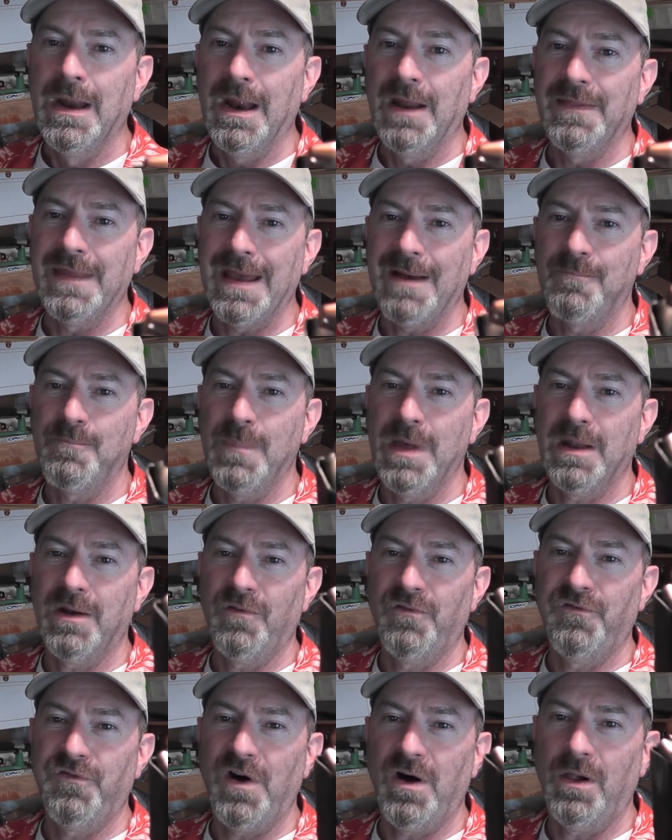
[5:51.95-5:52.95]
And they have
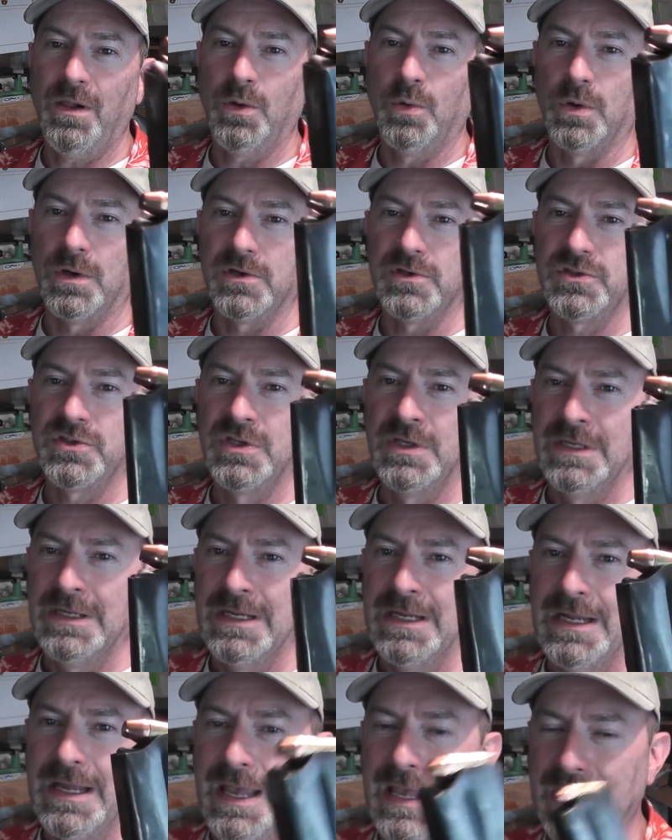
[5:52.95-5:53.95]
metal followers.
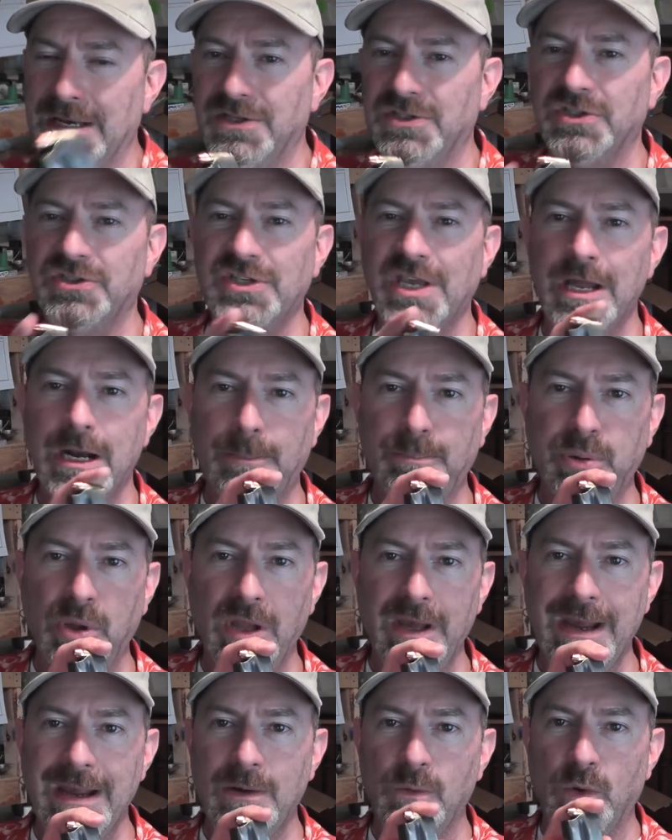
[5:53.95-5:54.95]
And in just kind of
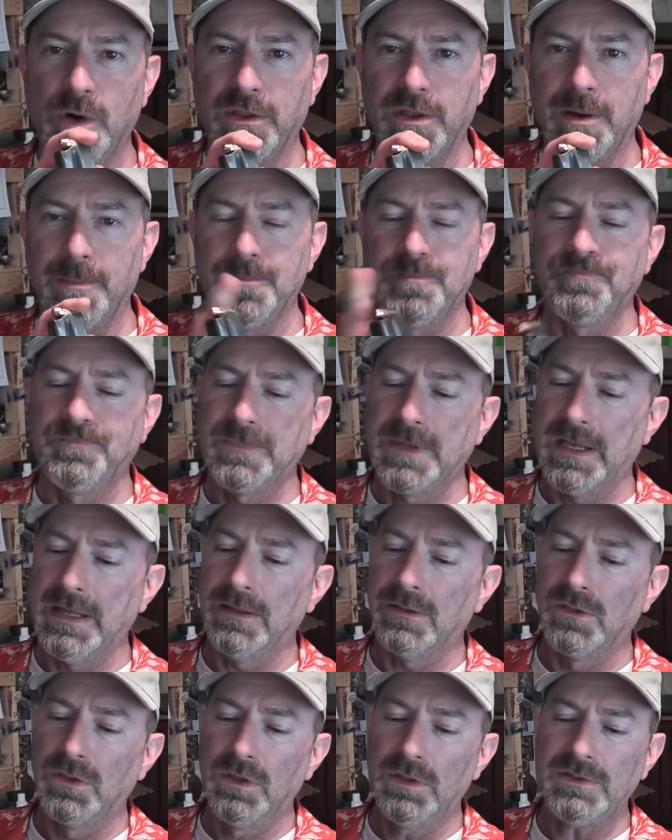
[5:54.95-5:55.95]
playing with them,
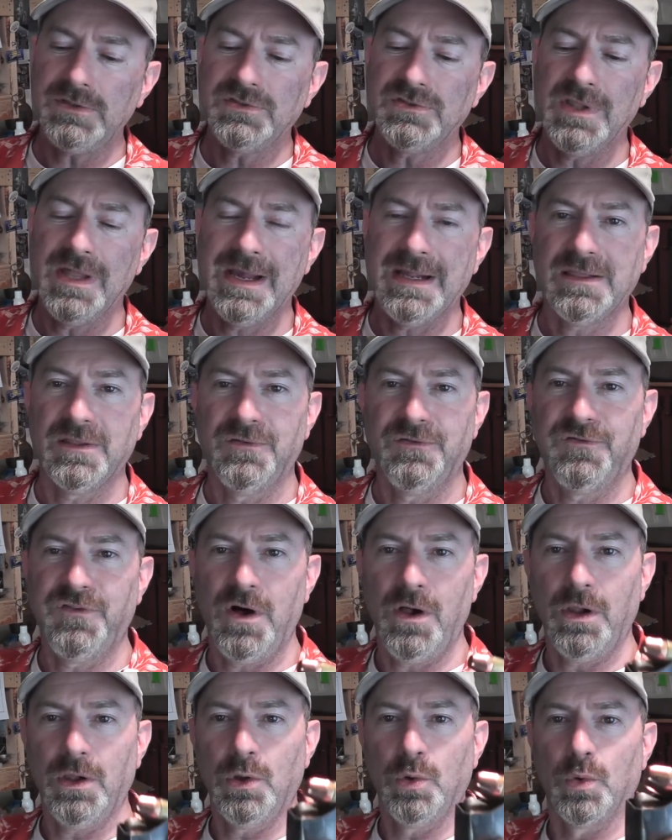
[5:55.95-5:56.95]
it looks like the
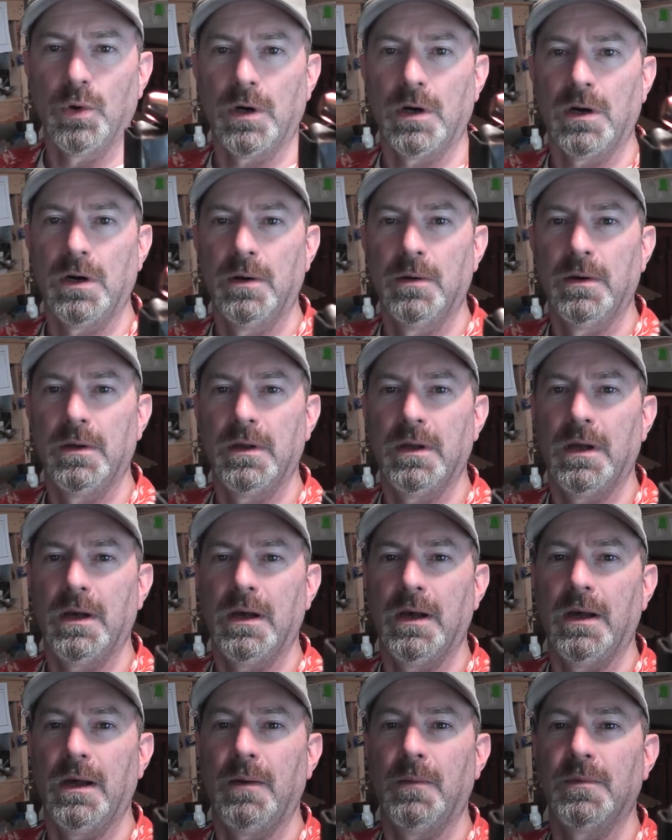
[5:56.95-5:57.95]
follower,
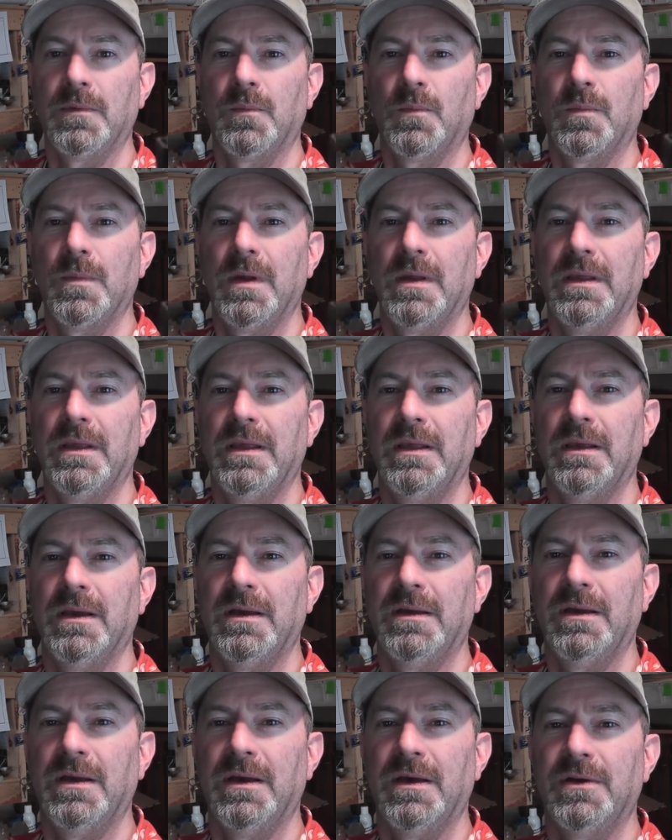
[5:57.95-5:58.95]
uh,
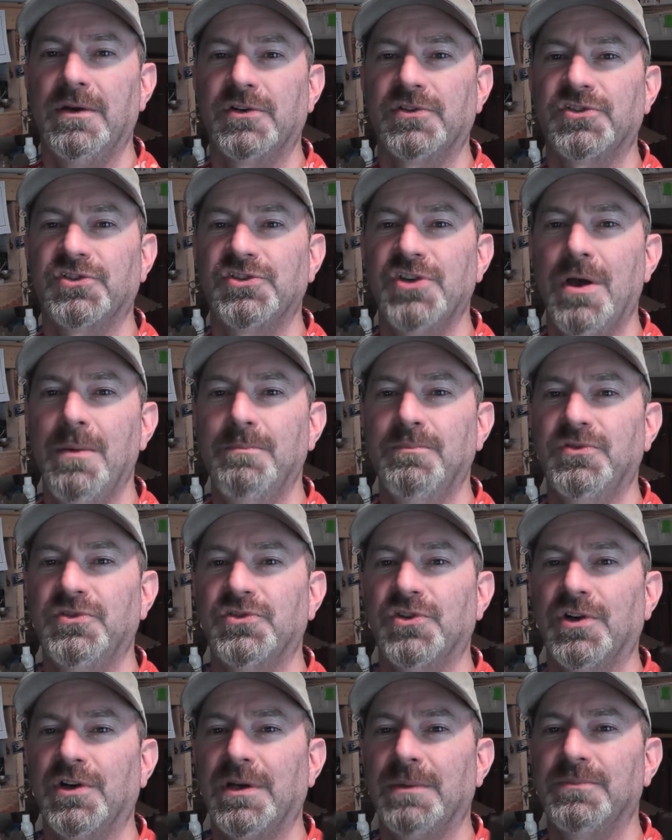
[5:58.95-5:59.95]
under some
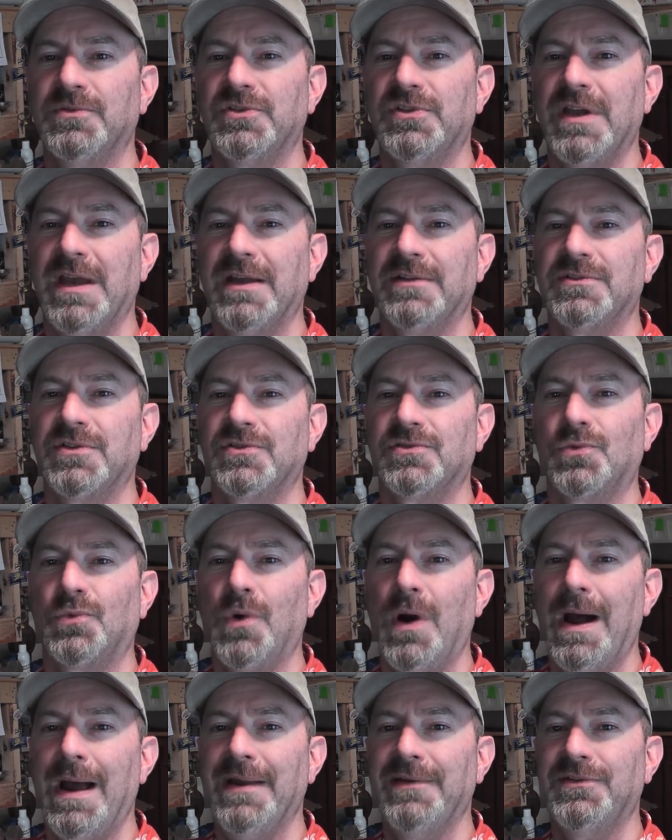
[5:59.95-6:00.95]
circumstances,
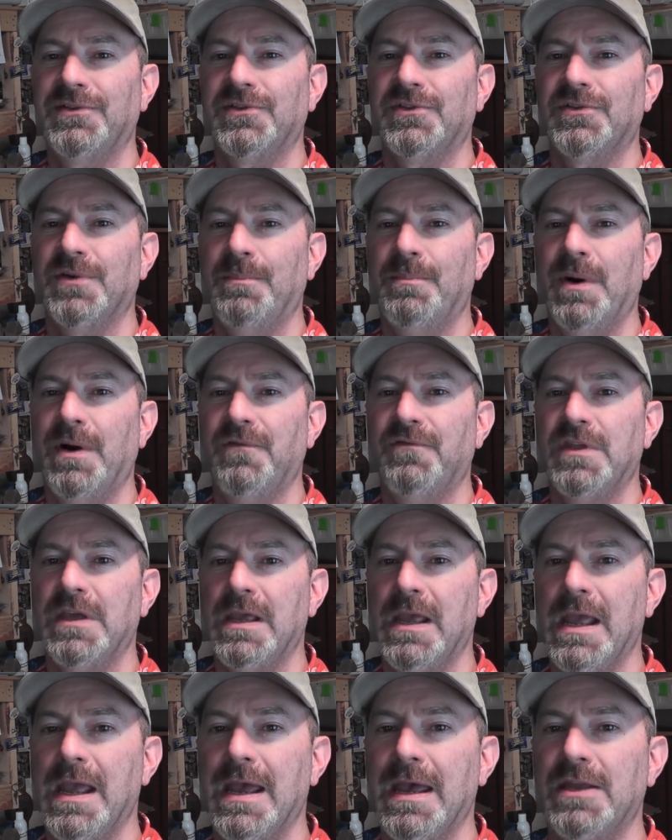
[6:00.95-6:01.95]
rises above
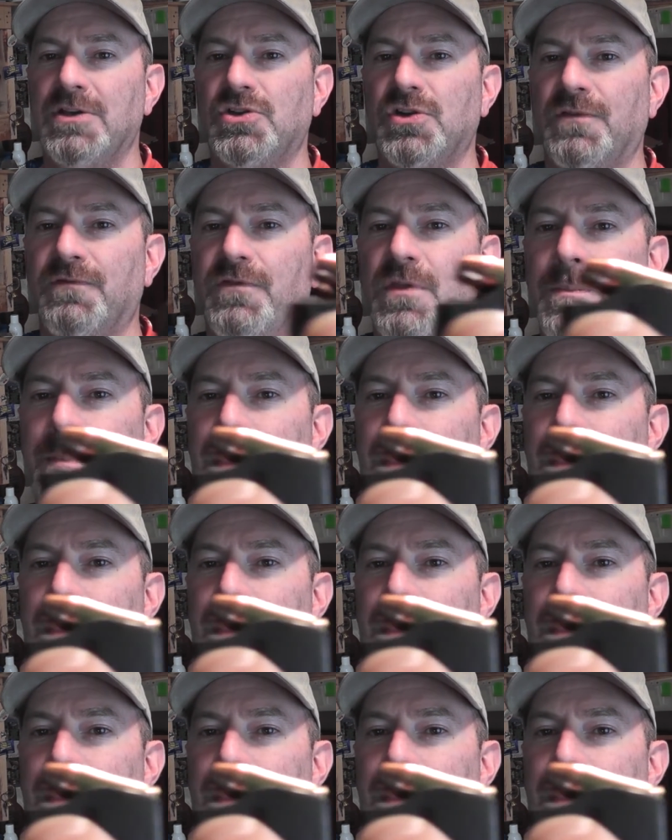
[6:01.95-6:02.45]
the edge of the